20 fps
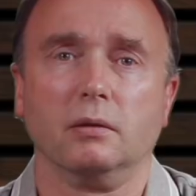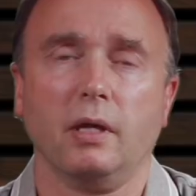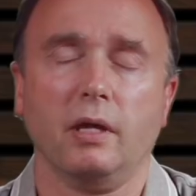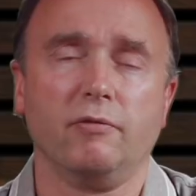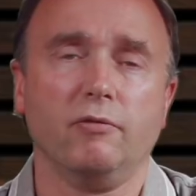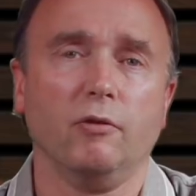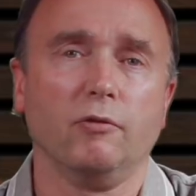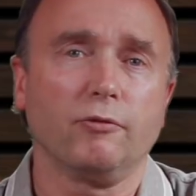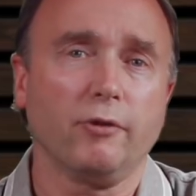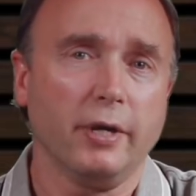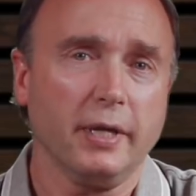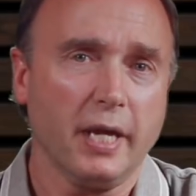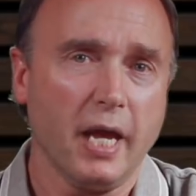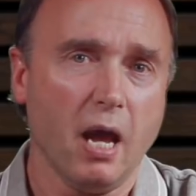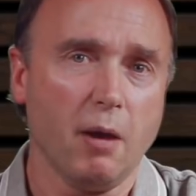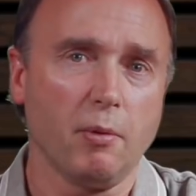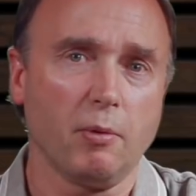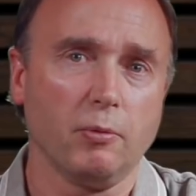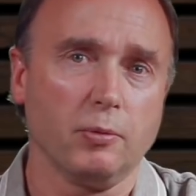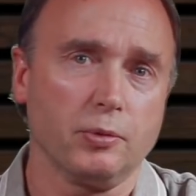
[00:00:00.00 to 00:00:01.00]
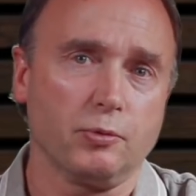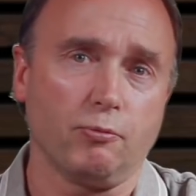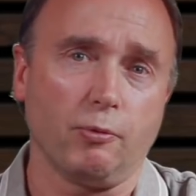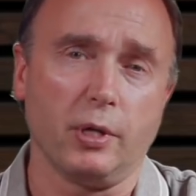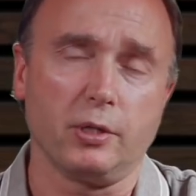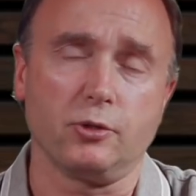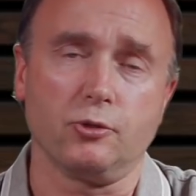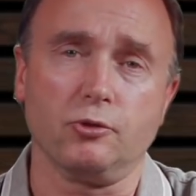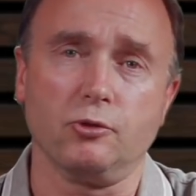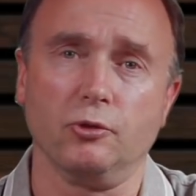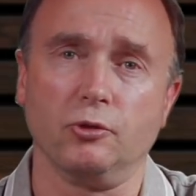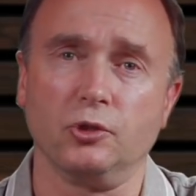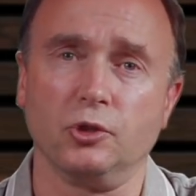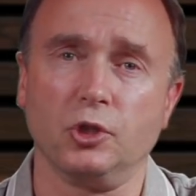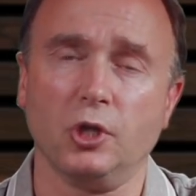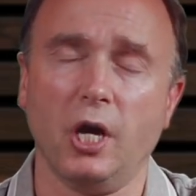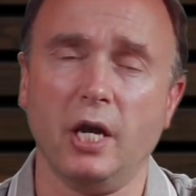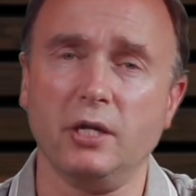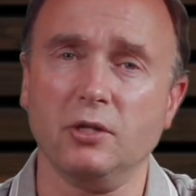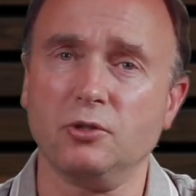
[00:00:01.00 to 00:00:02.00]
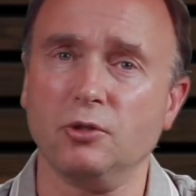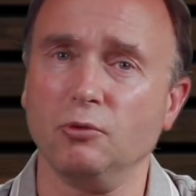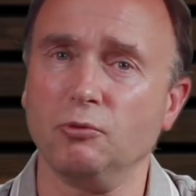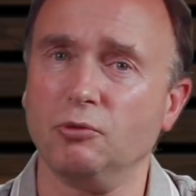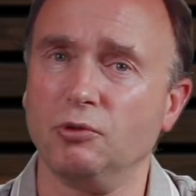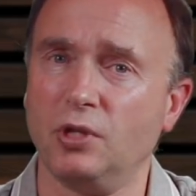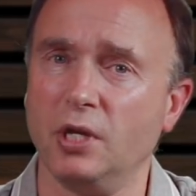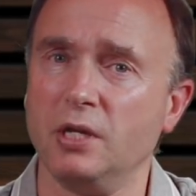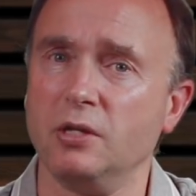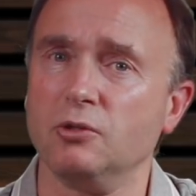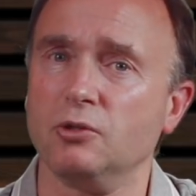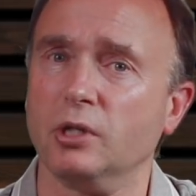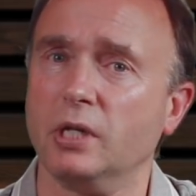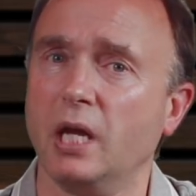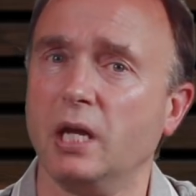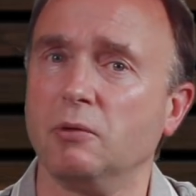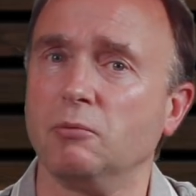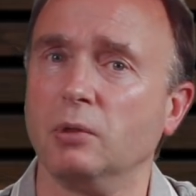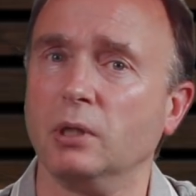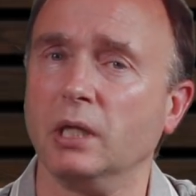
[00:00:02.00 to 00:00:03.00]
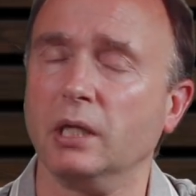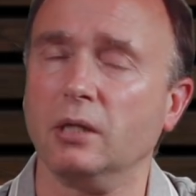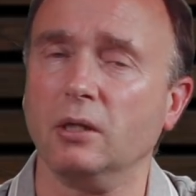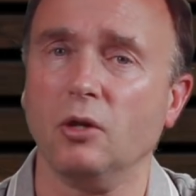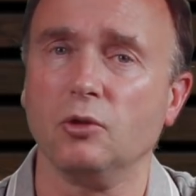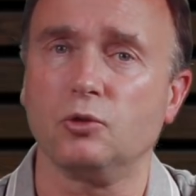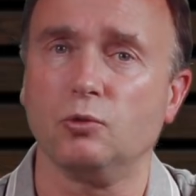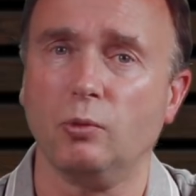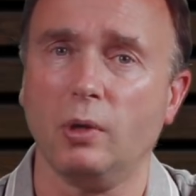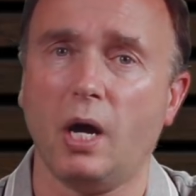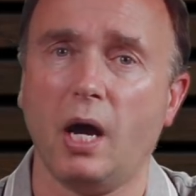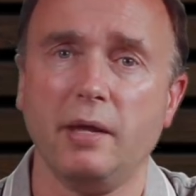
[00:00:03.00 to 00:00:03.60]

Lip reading: a full-frame camera was registered in China. So things are getting really close.